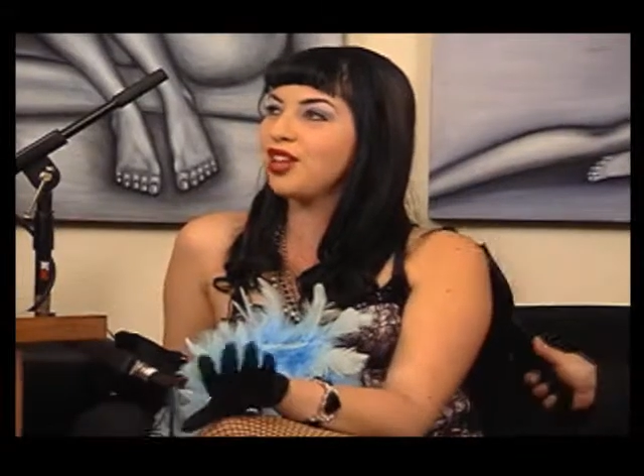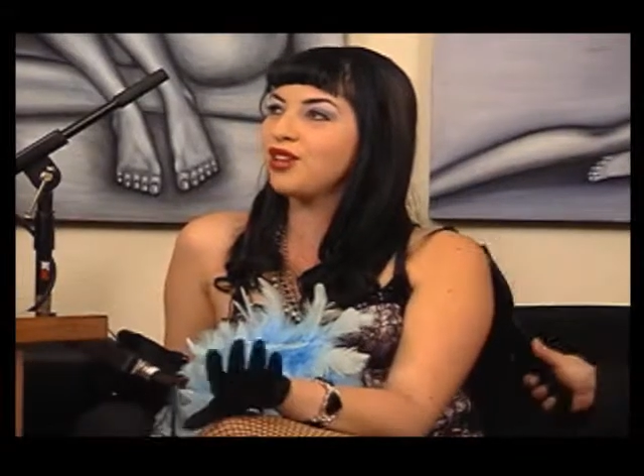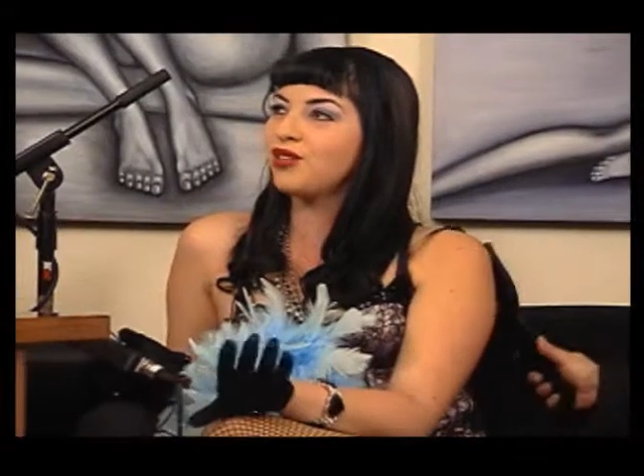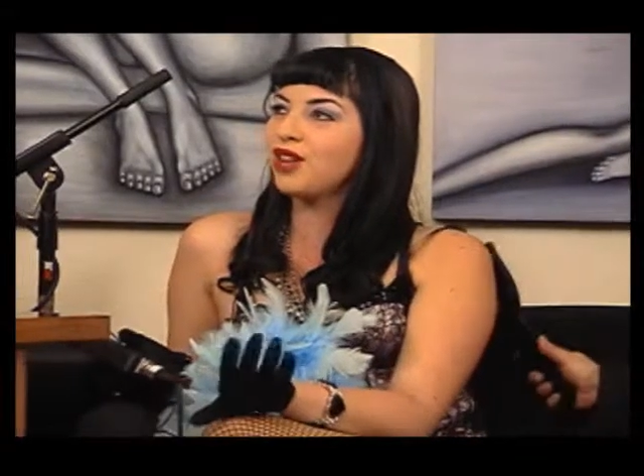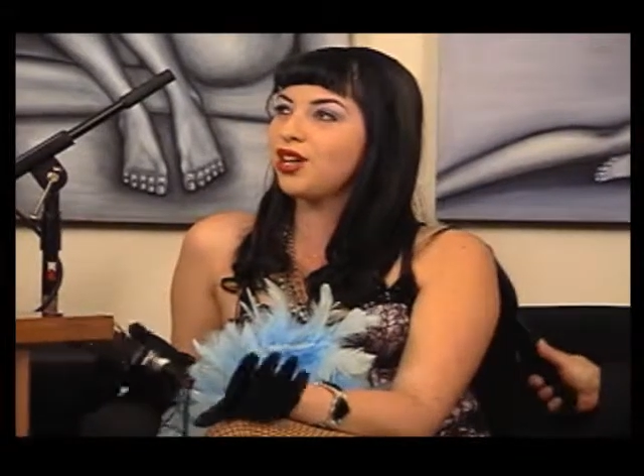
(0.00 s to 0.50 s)

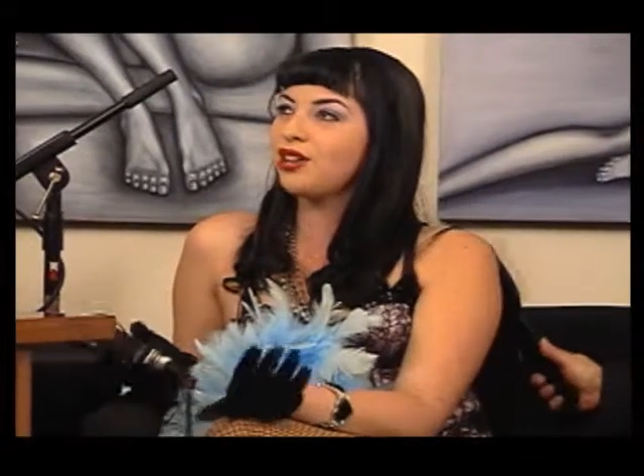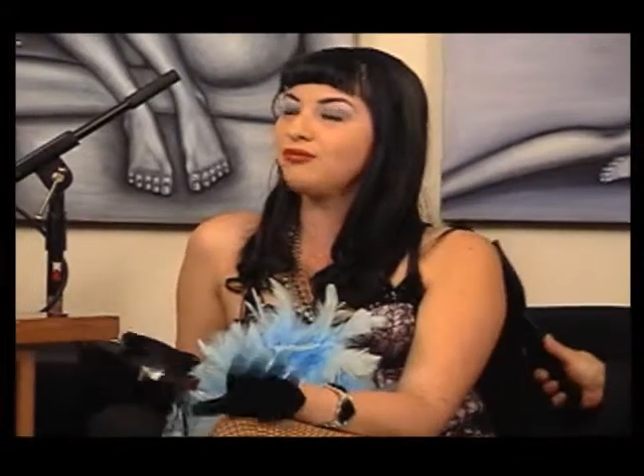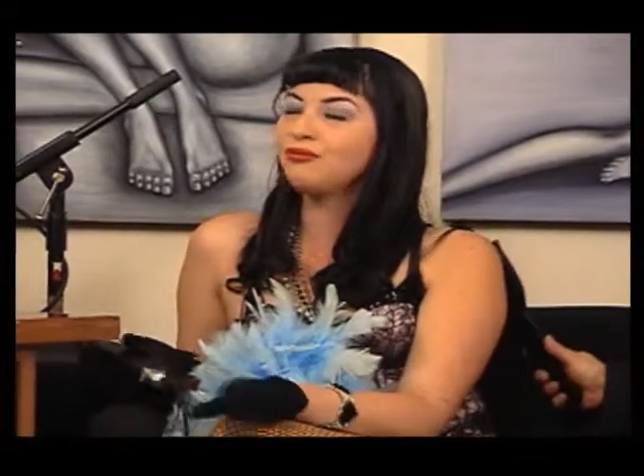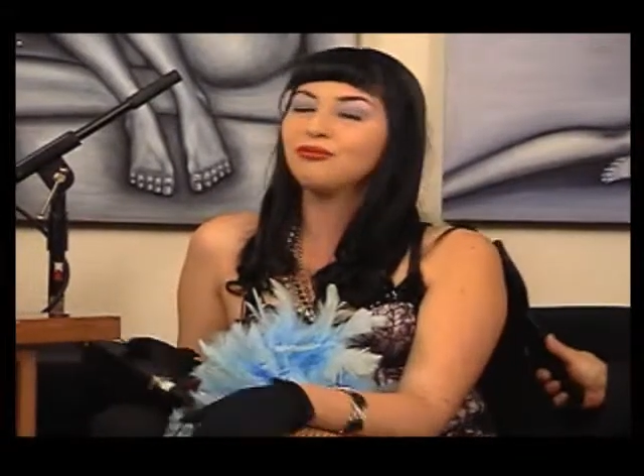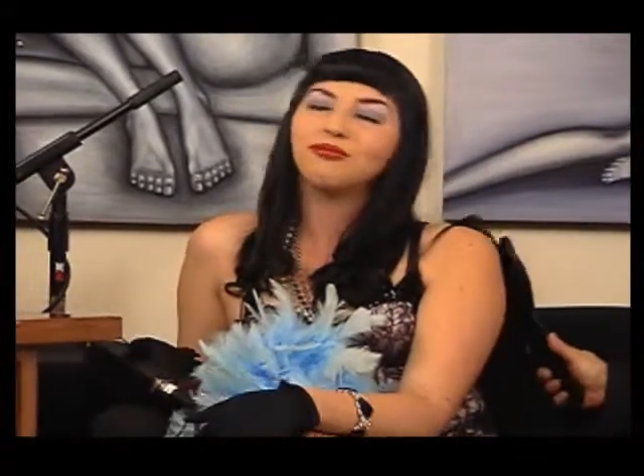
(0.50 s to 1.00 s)
oh,
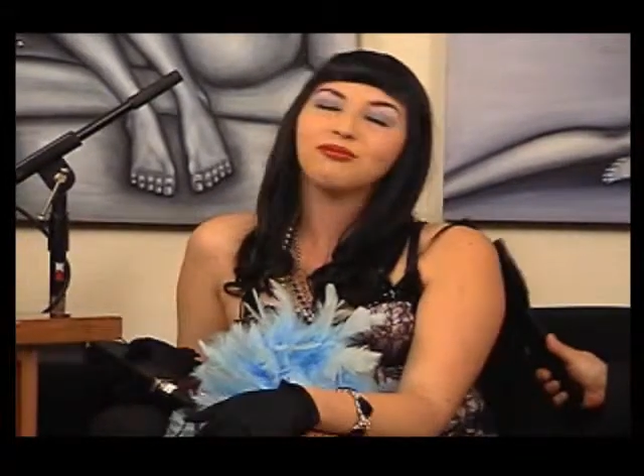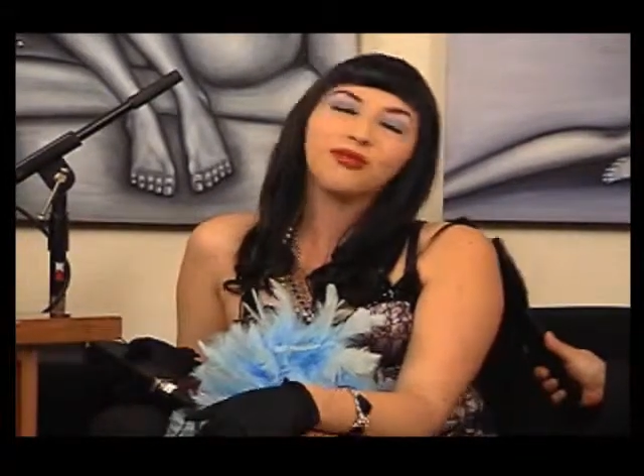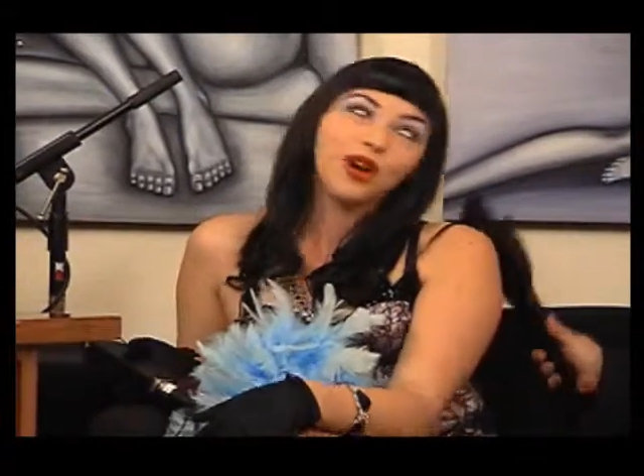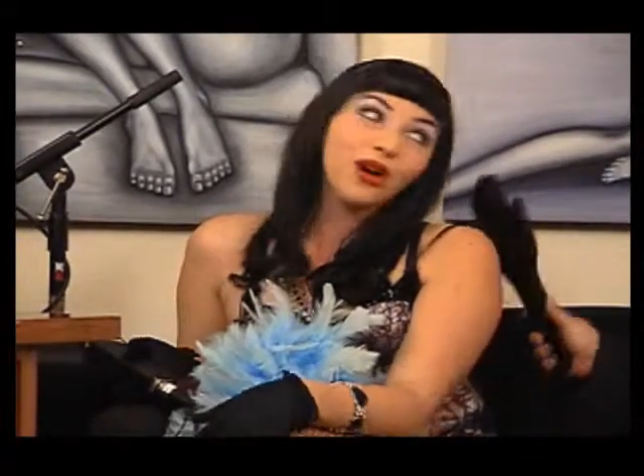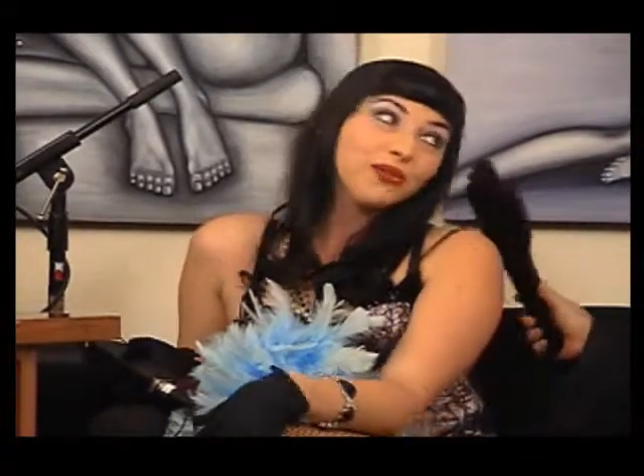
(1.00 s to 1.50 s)

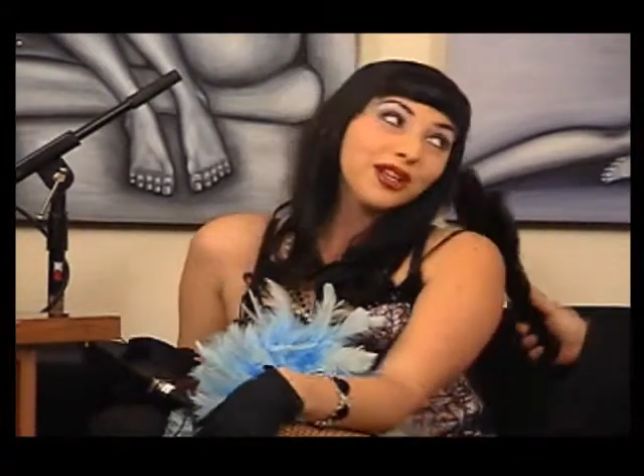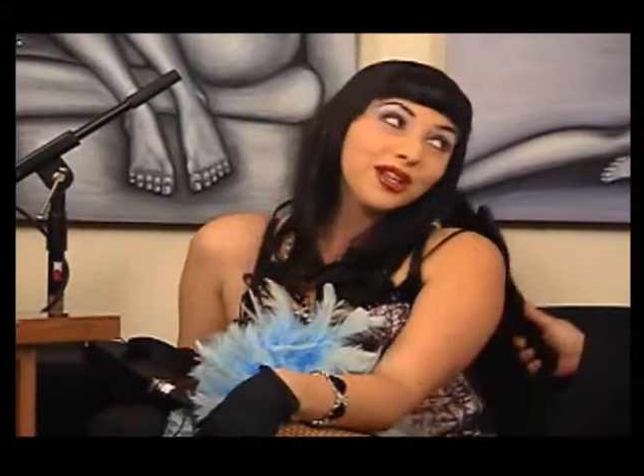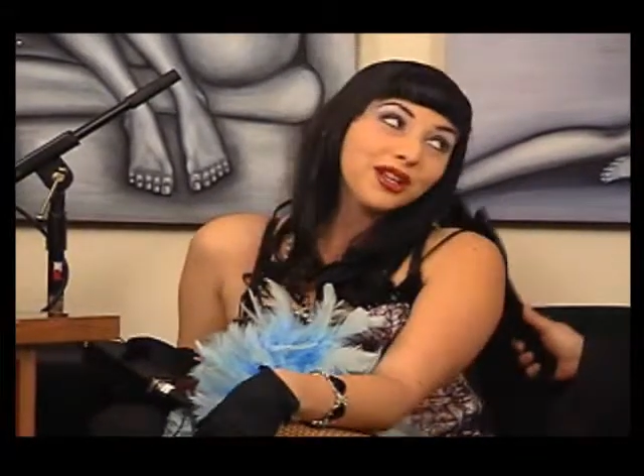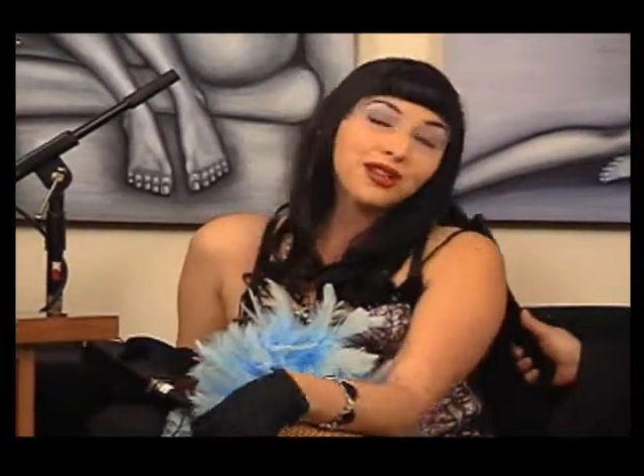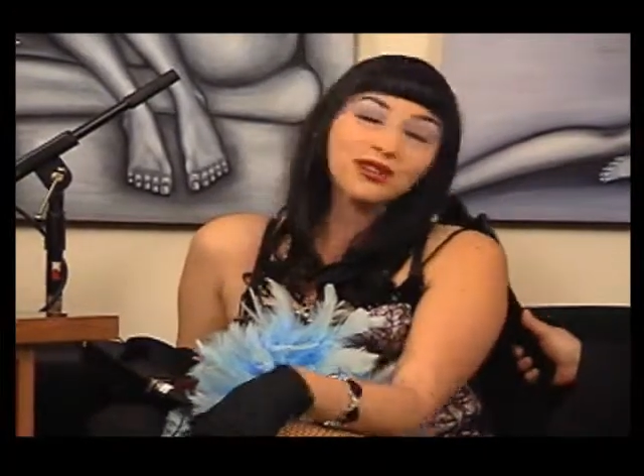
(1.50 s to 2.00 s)
thank
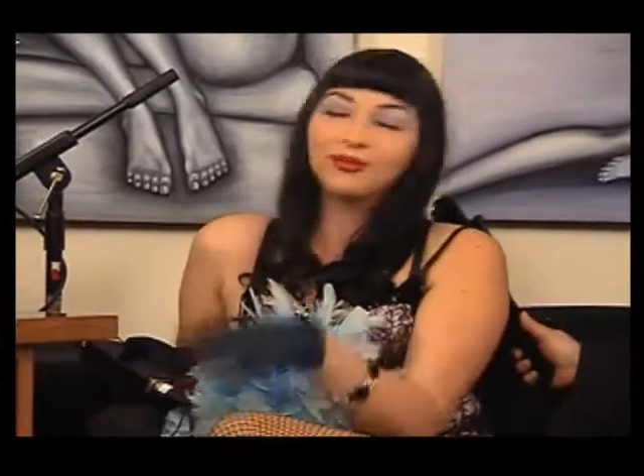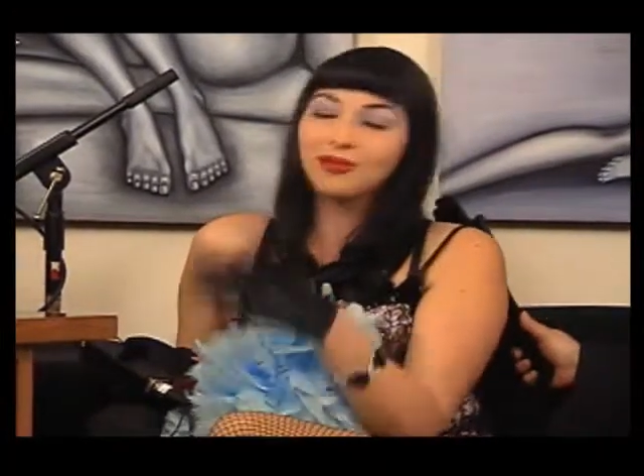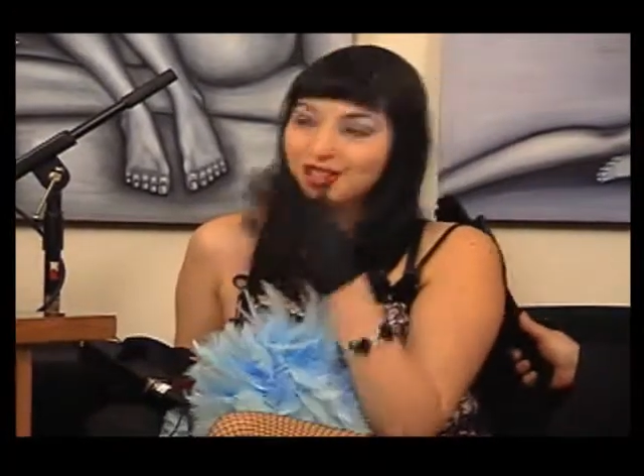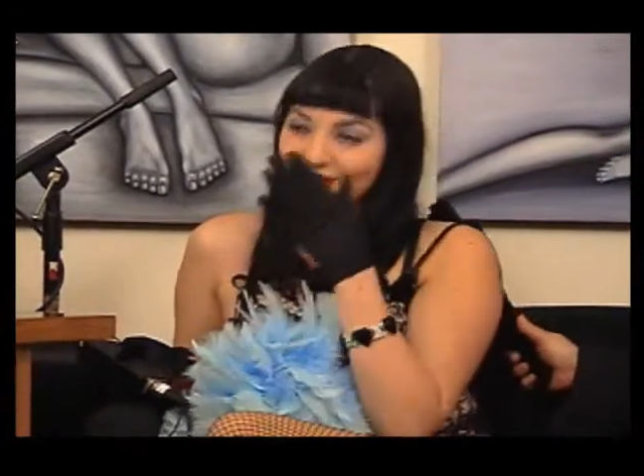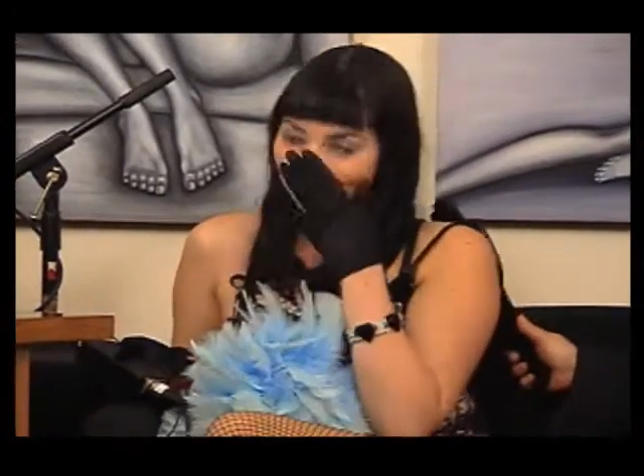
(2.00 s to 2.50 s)
you. I
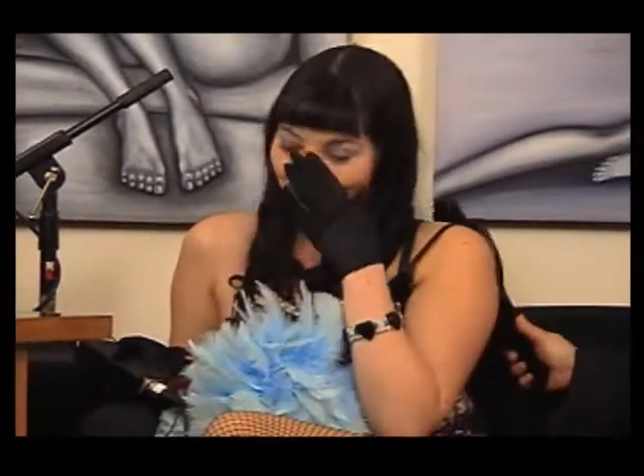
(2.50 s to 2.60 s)
know.